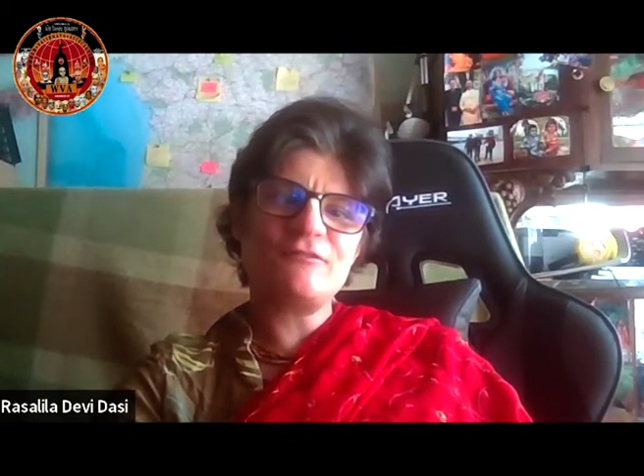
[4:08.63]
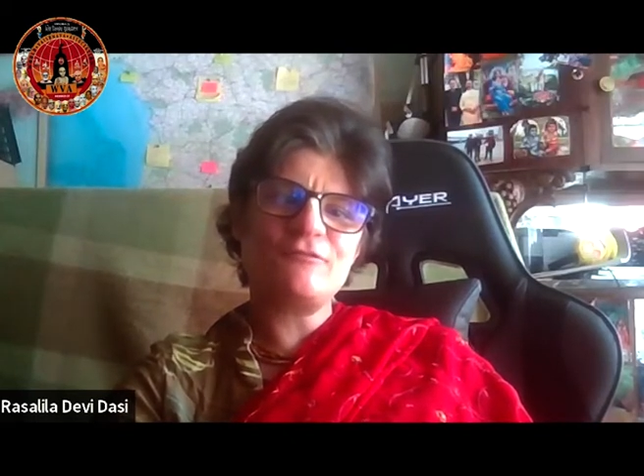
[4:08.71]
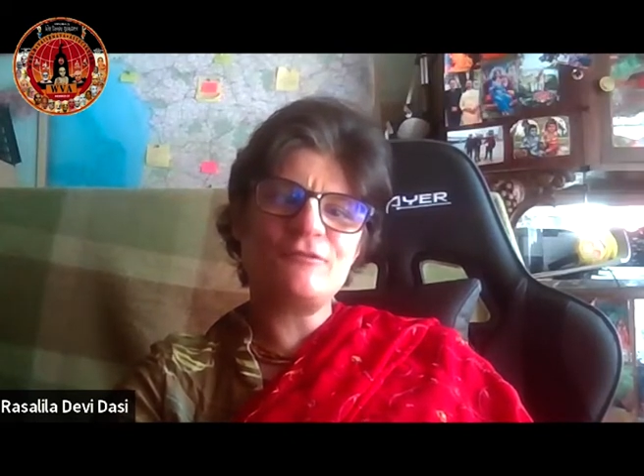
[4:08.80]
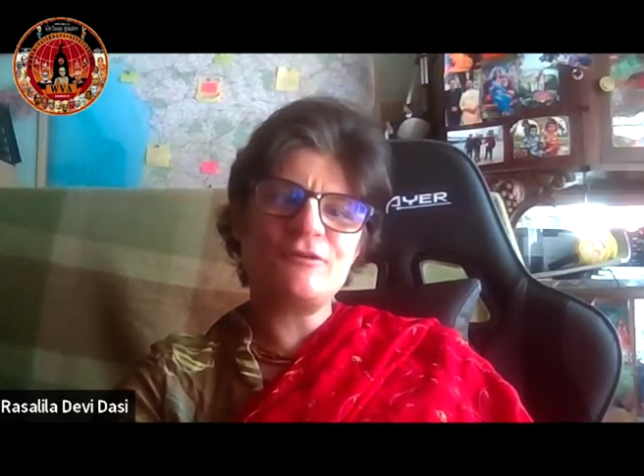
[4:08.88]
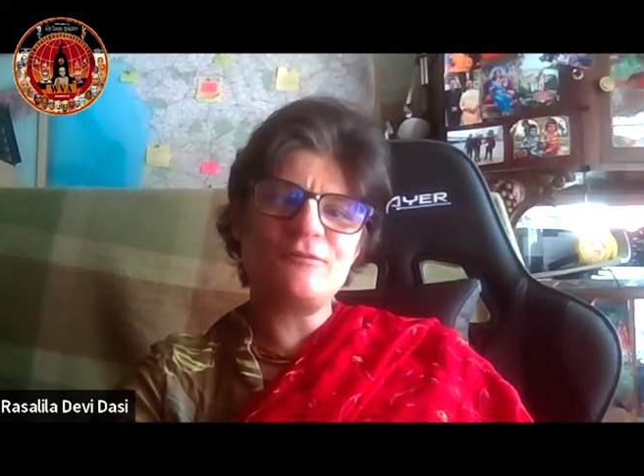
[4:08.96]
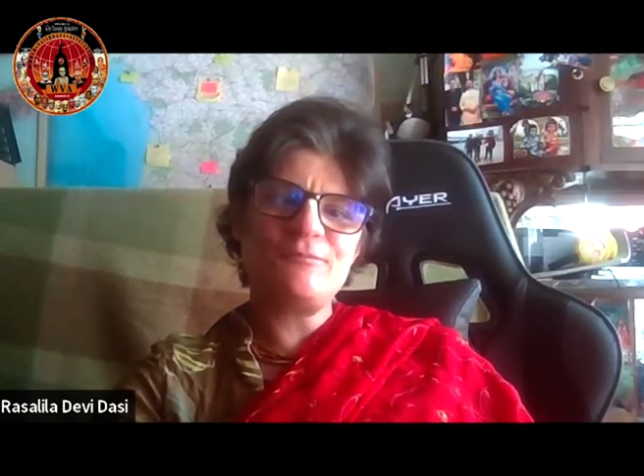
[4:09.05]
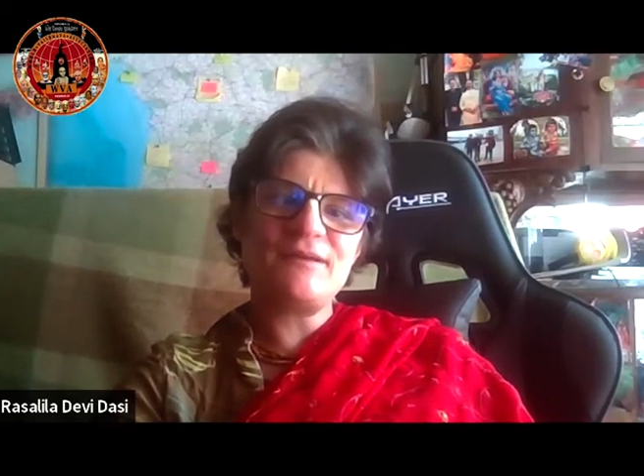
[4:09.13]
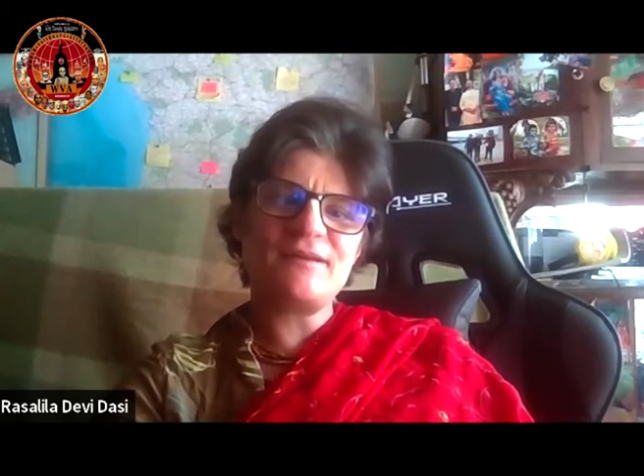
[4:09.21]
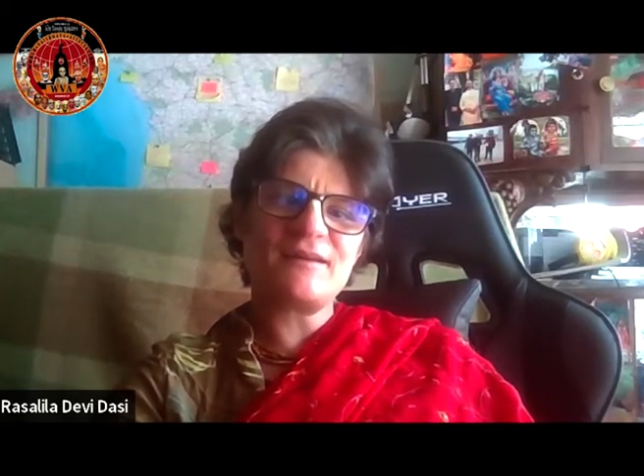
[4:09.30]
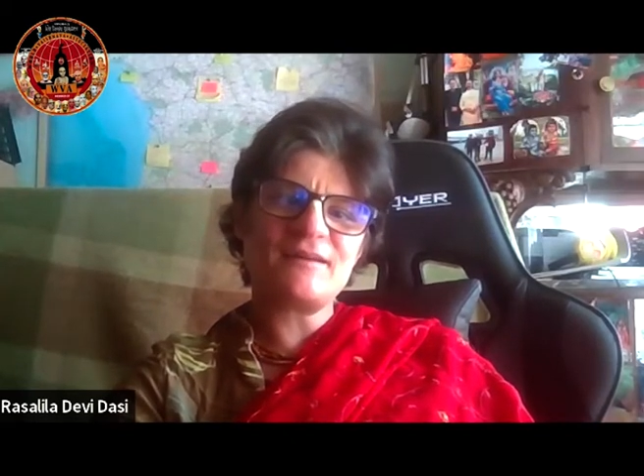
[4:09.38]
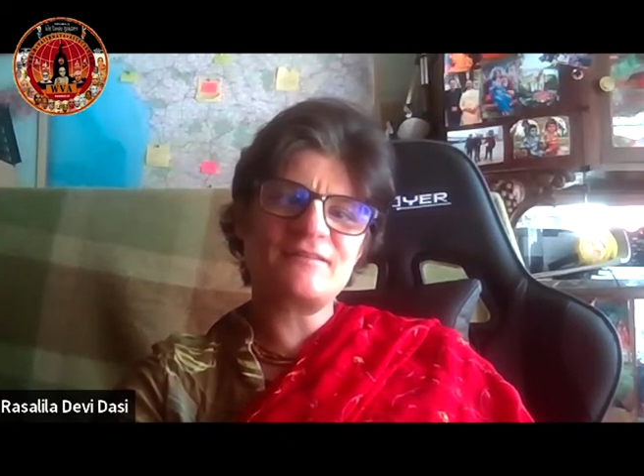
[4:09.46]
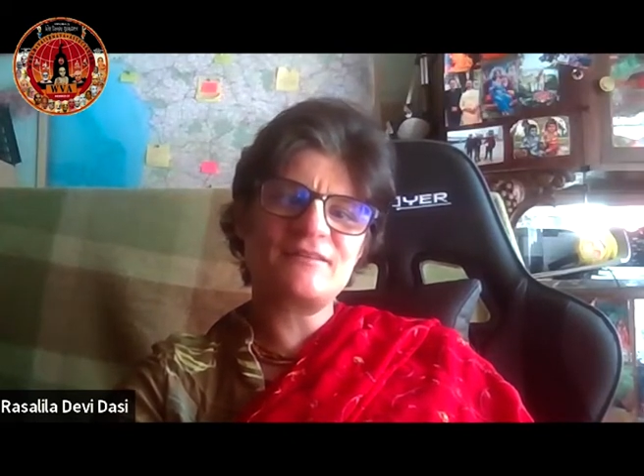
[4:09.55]
will
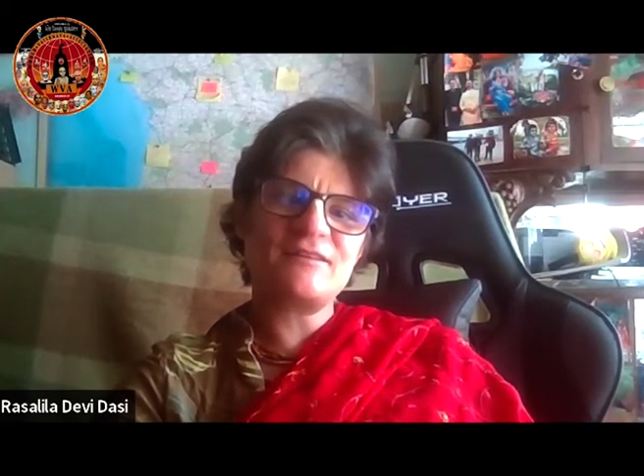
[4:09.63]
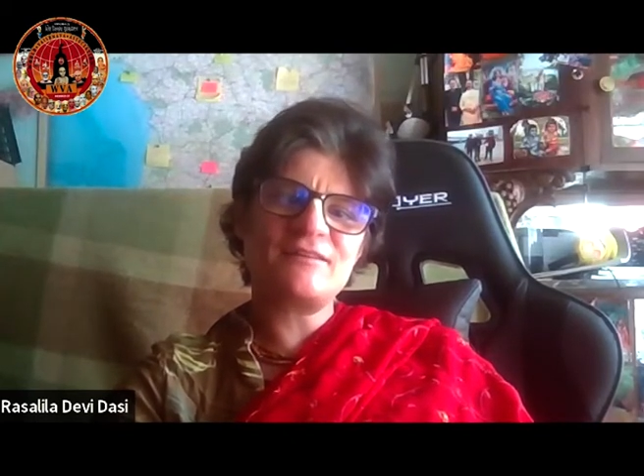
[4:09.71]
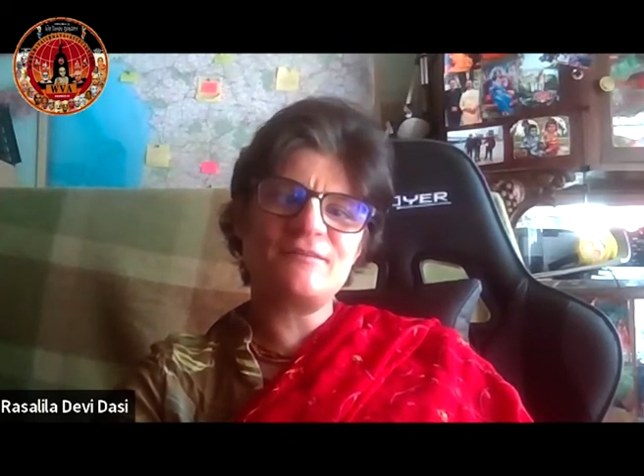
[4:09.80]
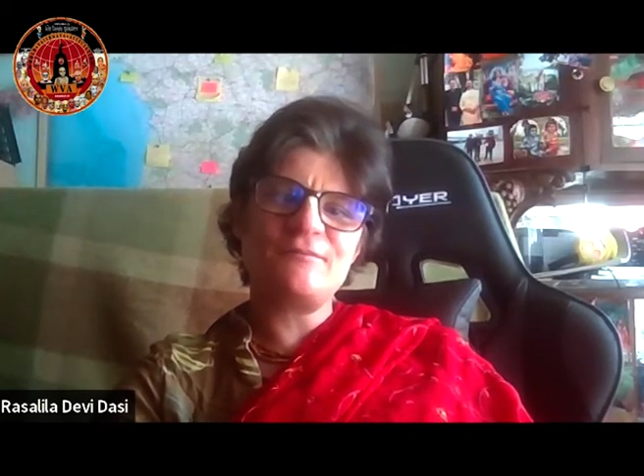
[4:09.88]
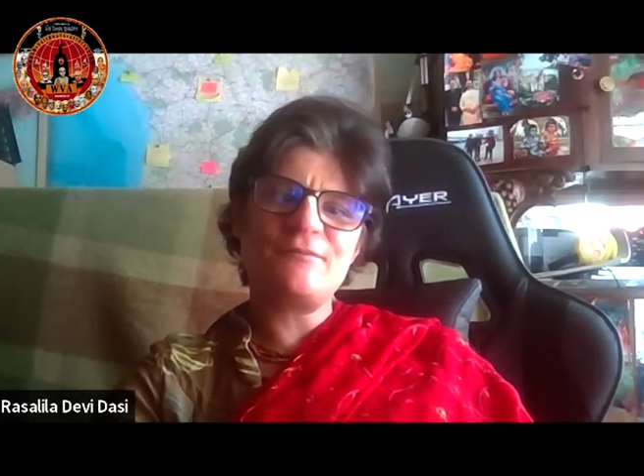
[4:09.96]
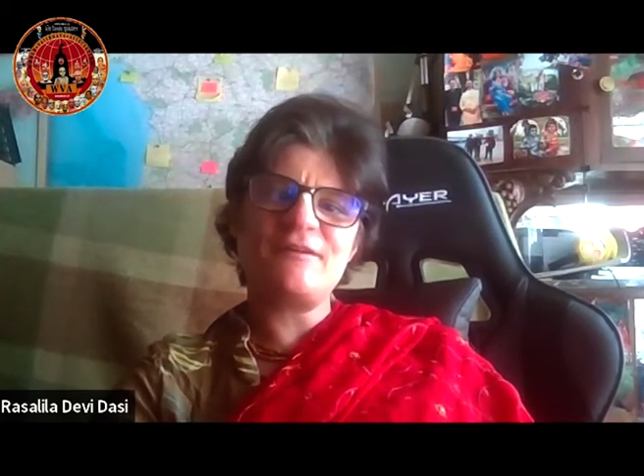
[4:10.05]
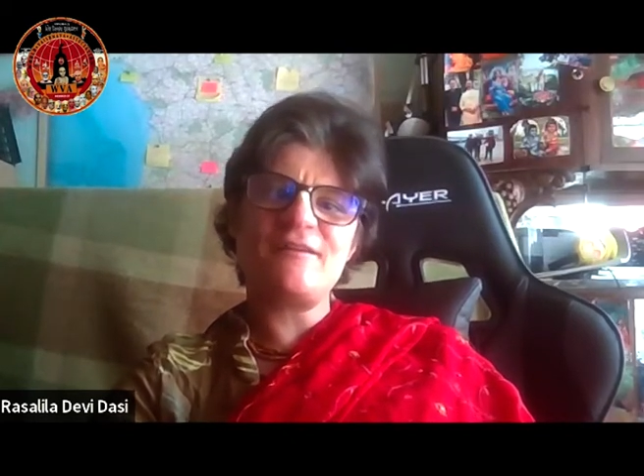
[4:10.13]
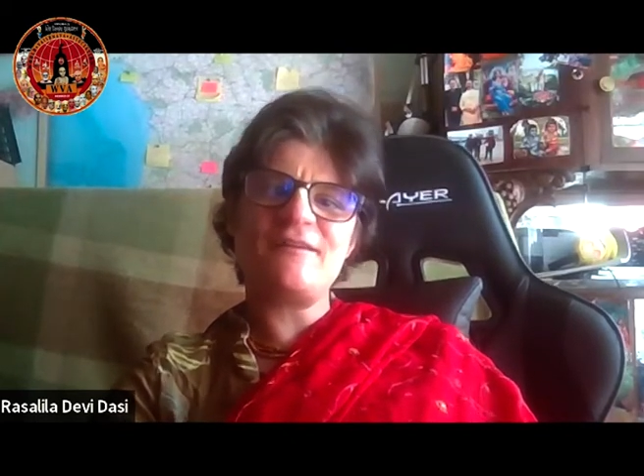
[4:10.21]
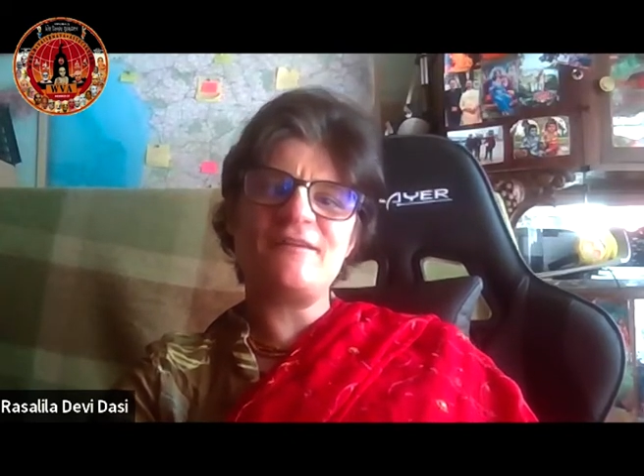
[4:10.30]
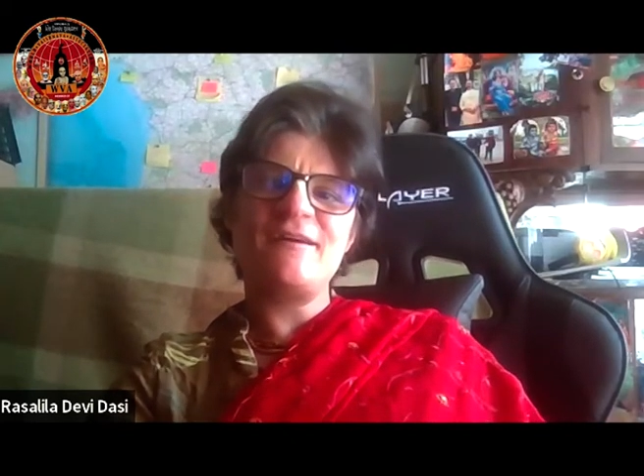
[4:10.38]
be accessible